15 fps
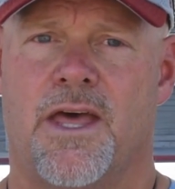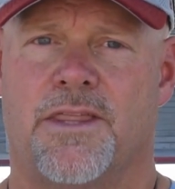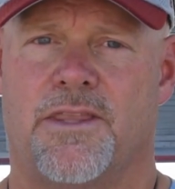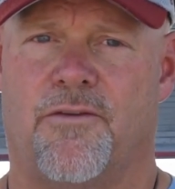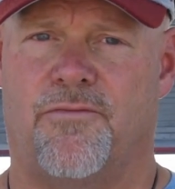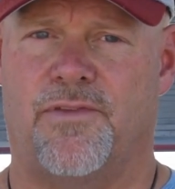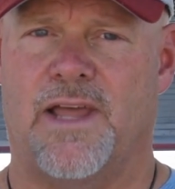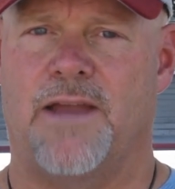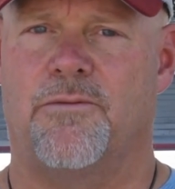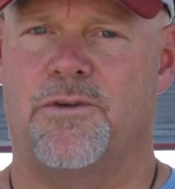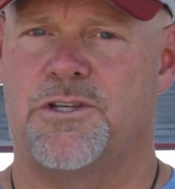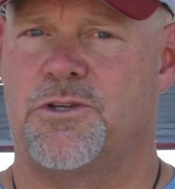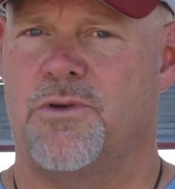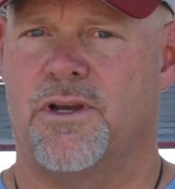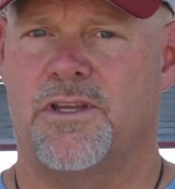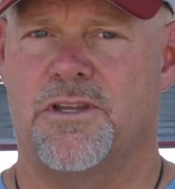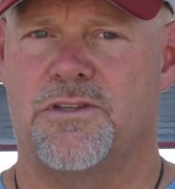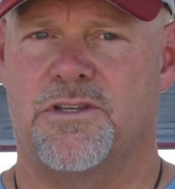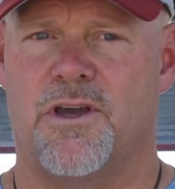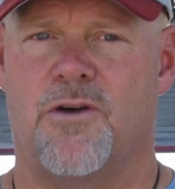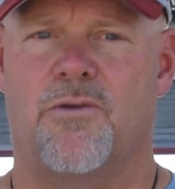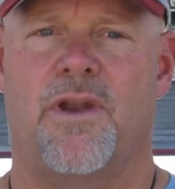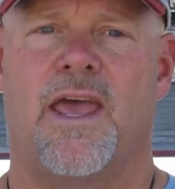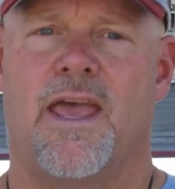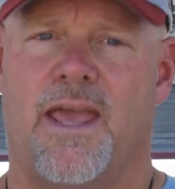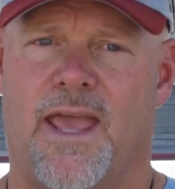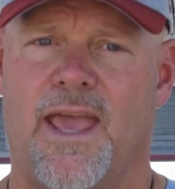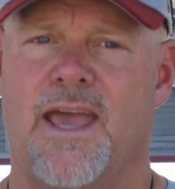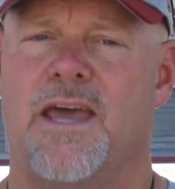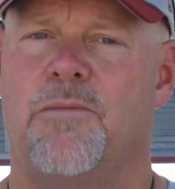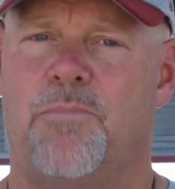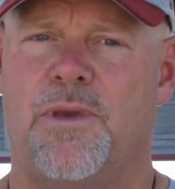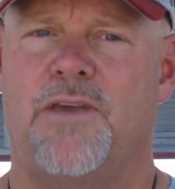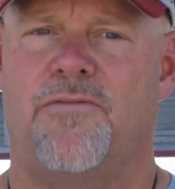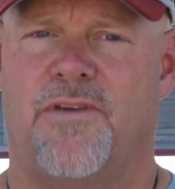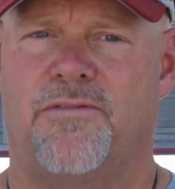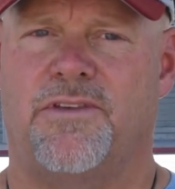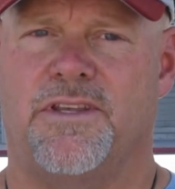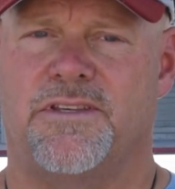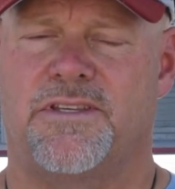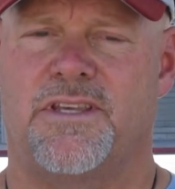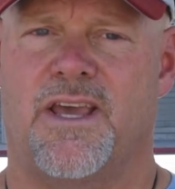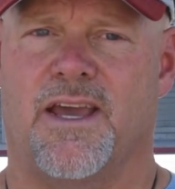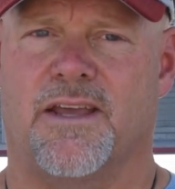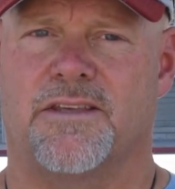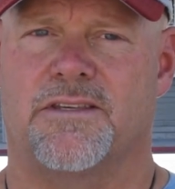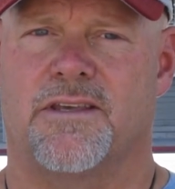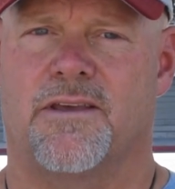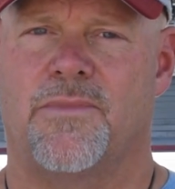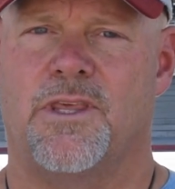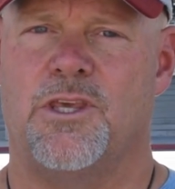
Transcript: the flight restricted zone, and P56.